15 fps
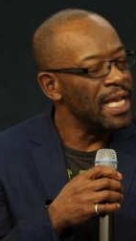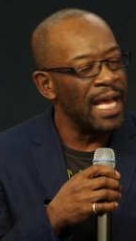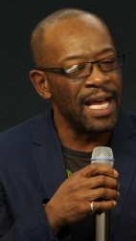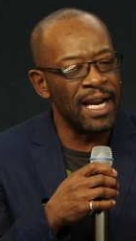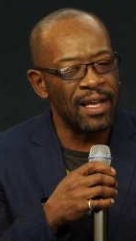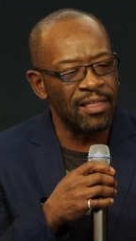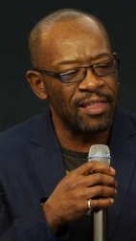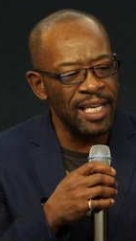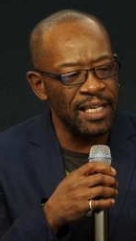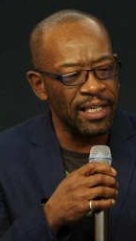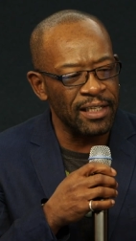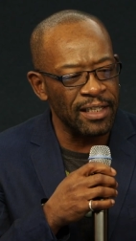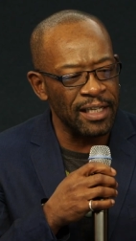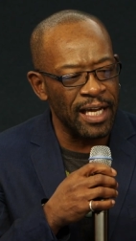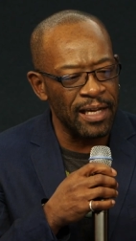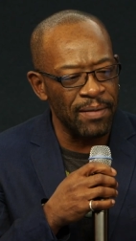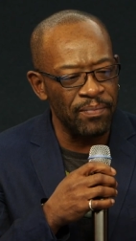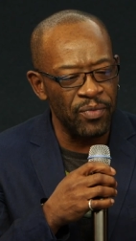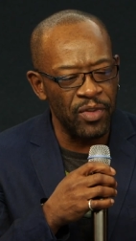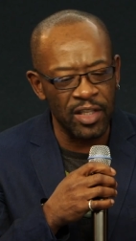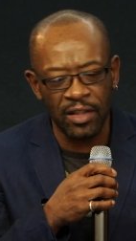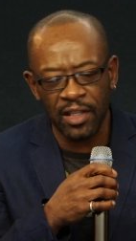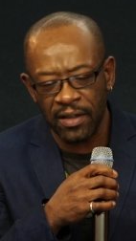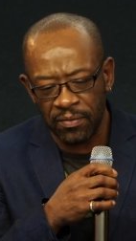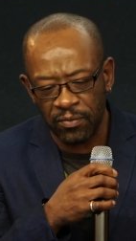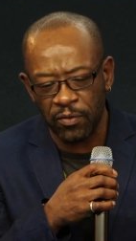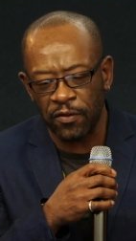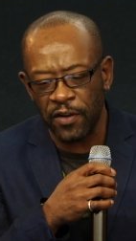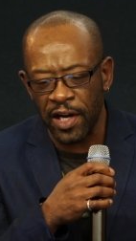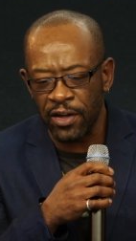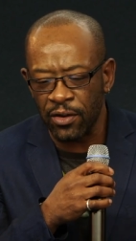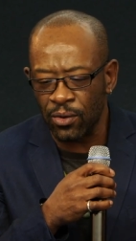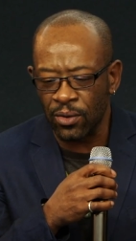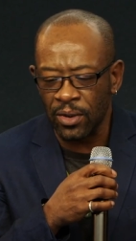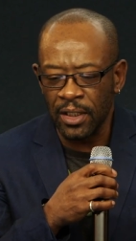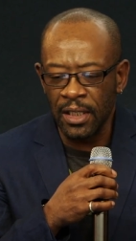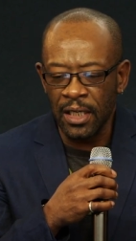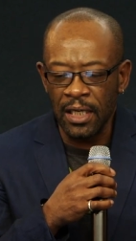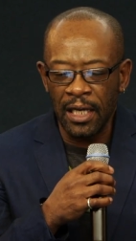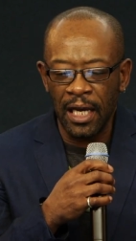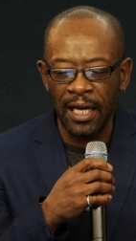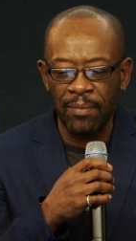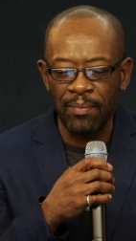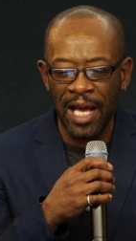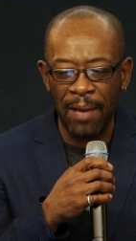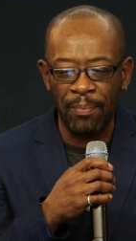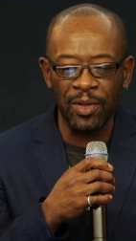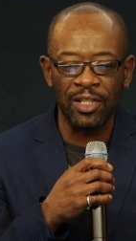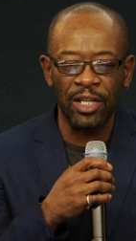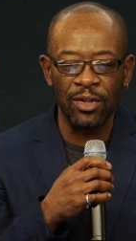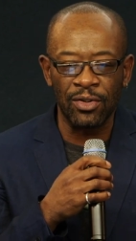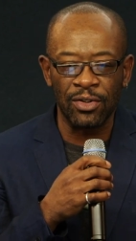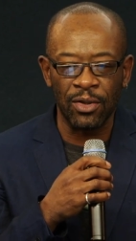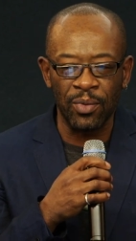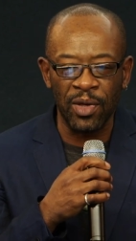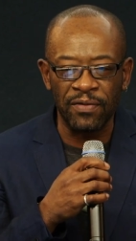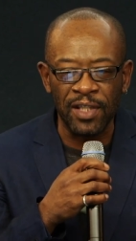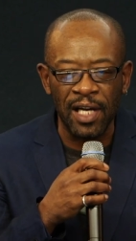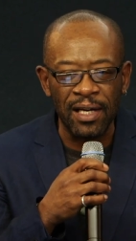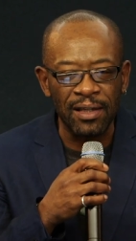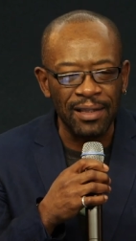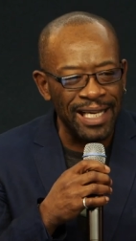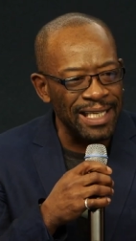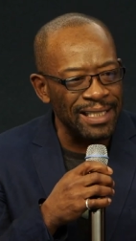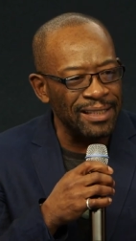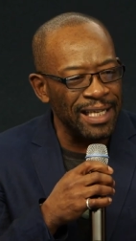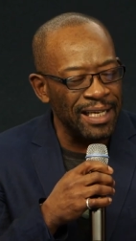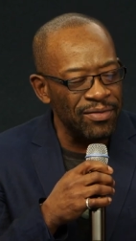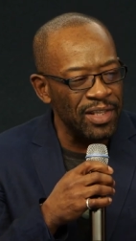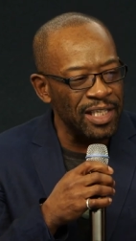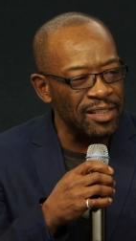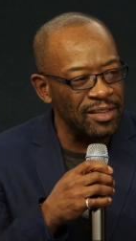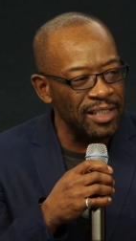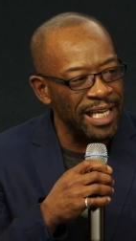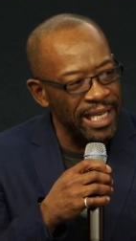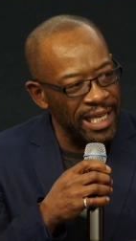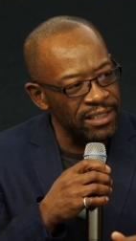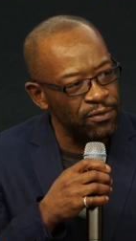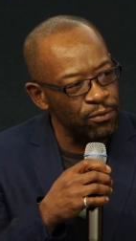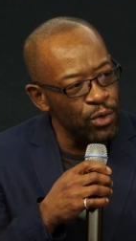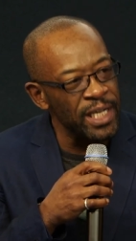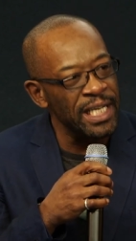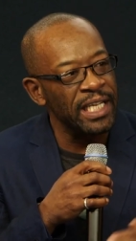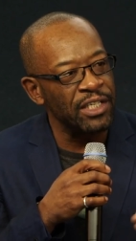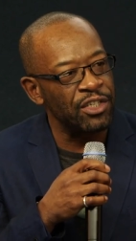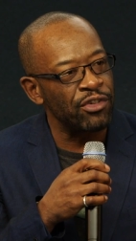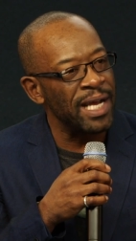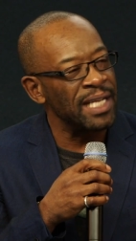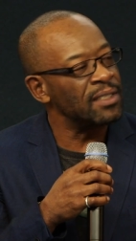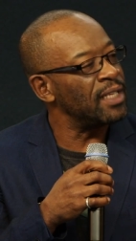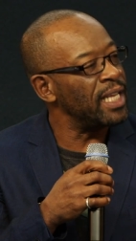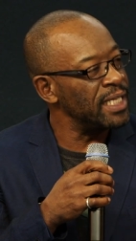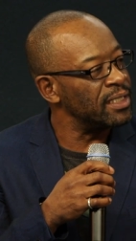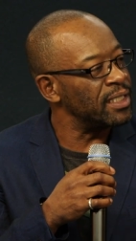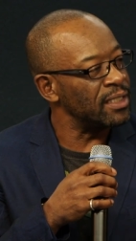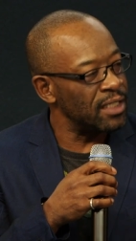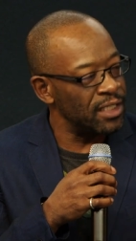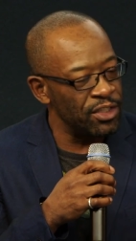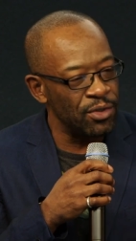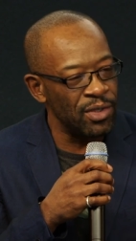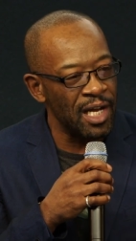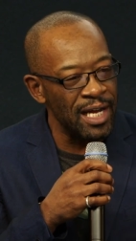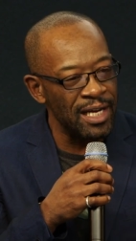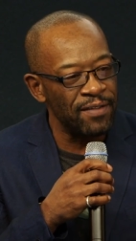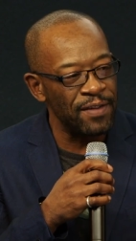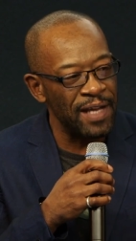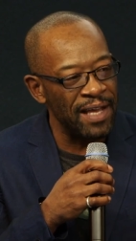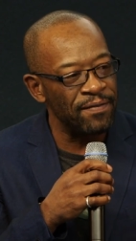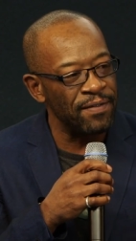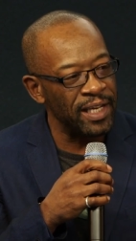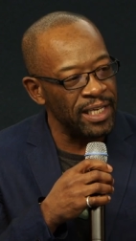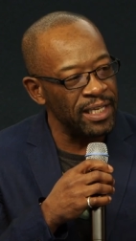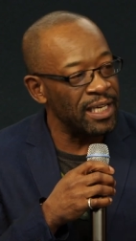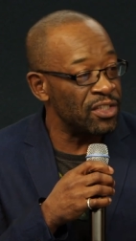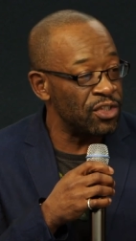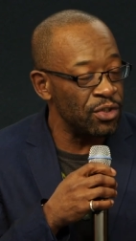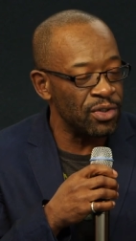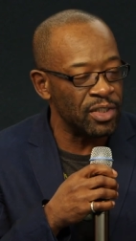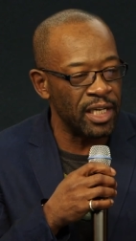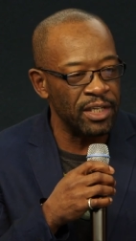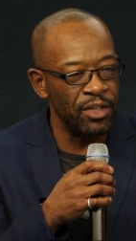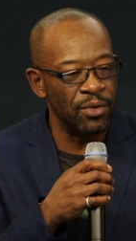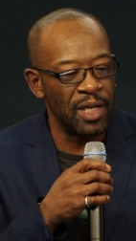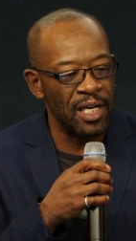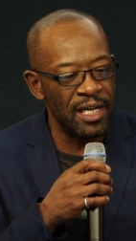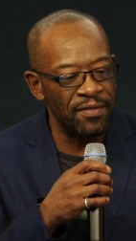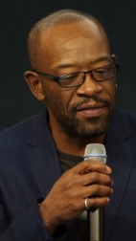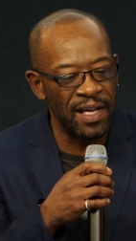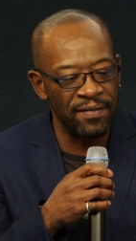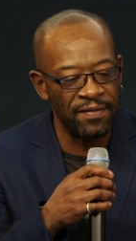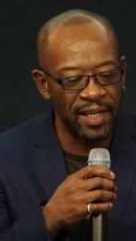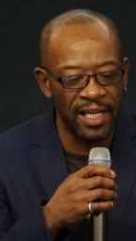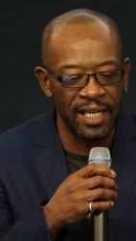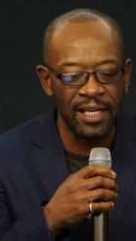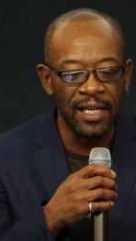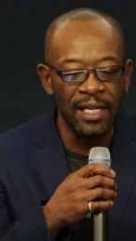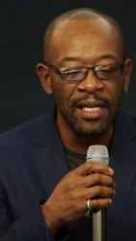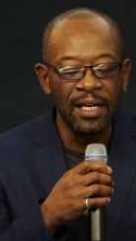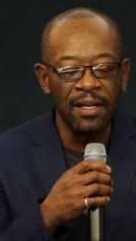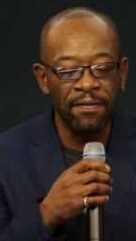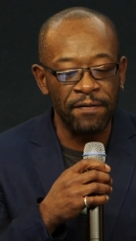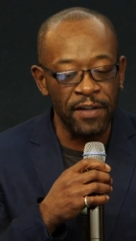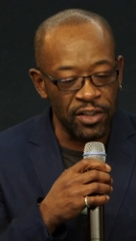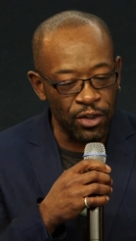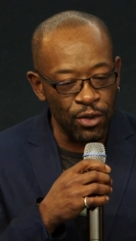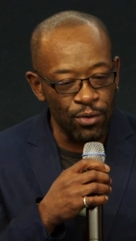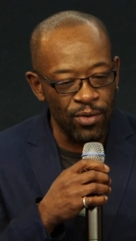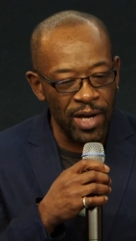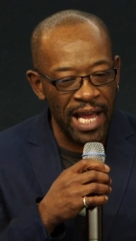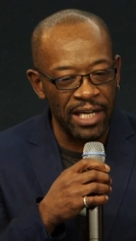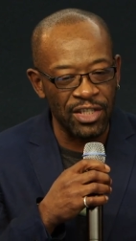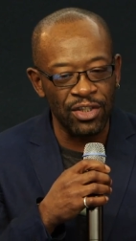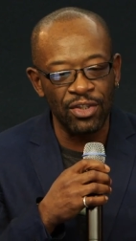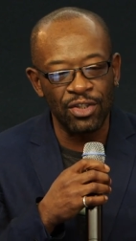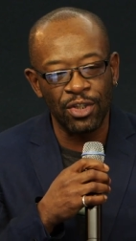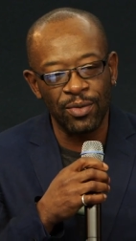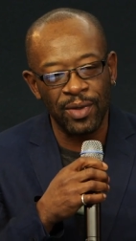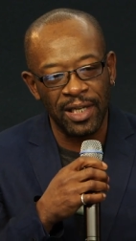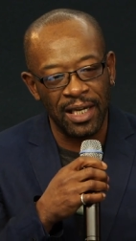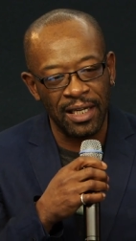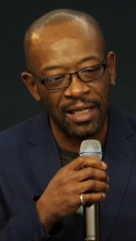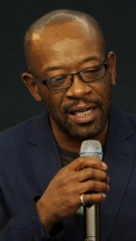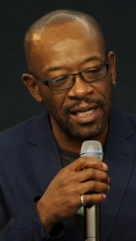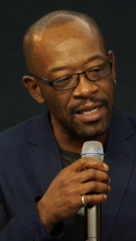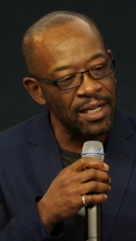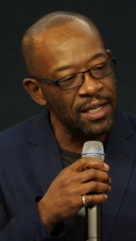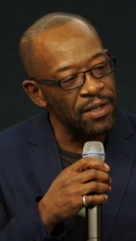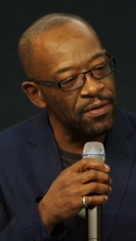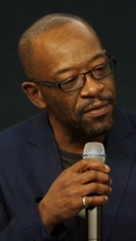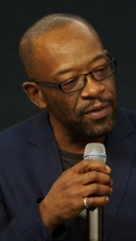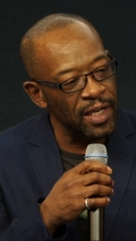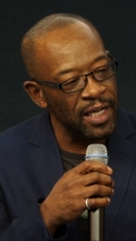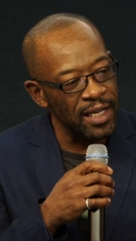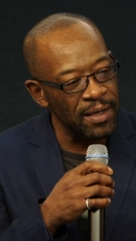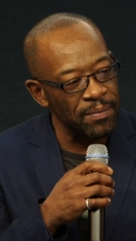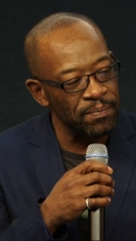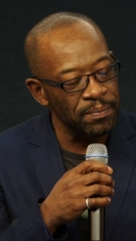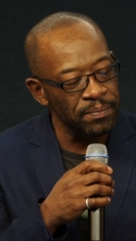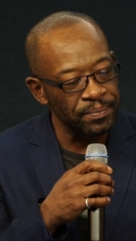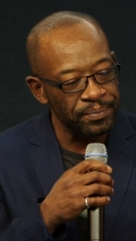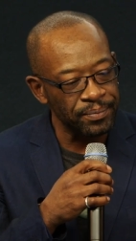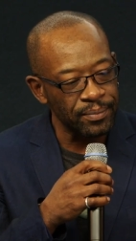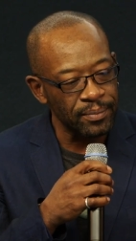and I think um, that the final um, episodes that we've done, it, uh, this, it has really translated that you kind of have a, as you say, you kind of have a physical reaction to it, a kind of um,